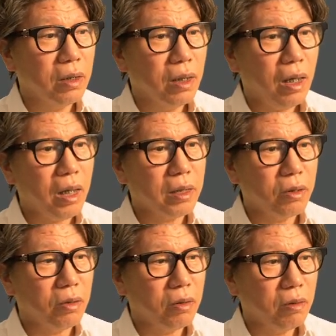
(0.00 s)

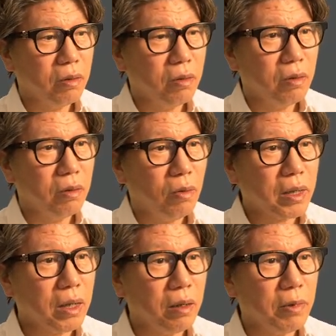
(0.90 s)
Expanding the mandible
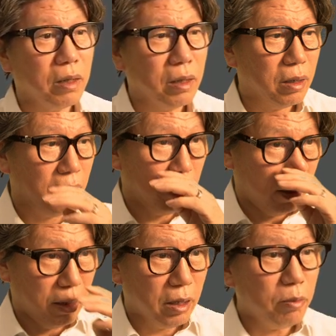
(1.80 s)
results in a reverse
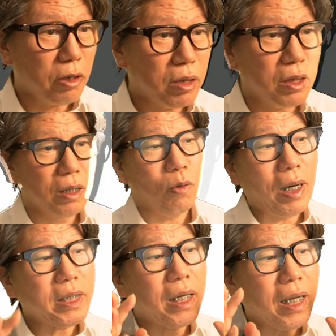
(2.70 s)
Wilson's curve.
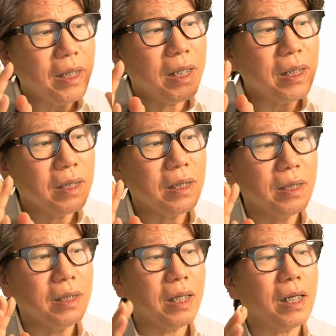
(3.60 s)
However, there is only the
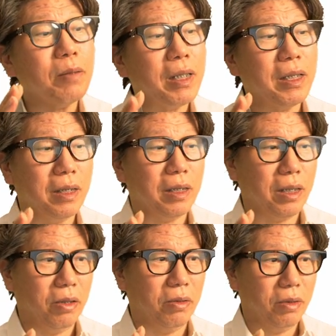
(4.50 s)
concept of
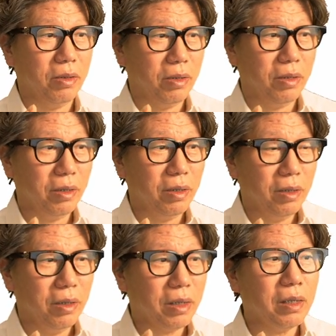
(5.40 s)
expansion.
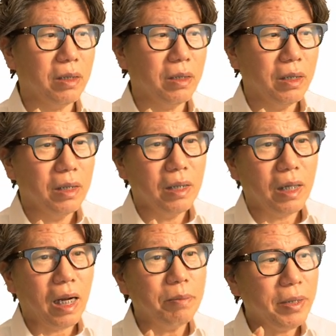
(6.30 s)
Therefore, there is an
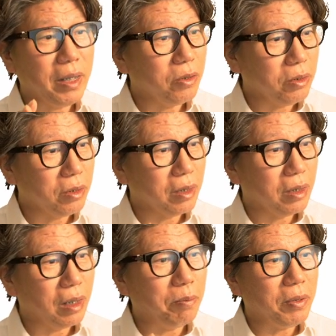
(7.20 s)
expansion method
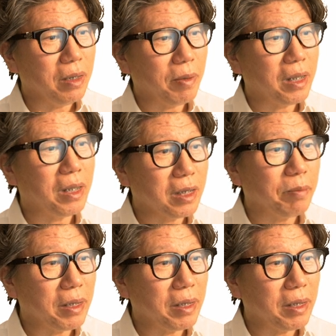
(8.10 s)
called RPE.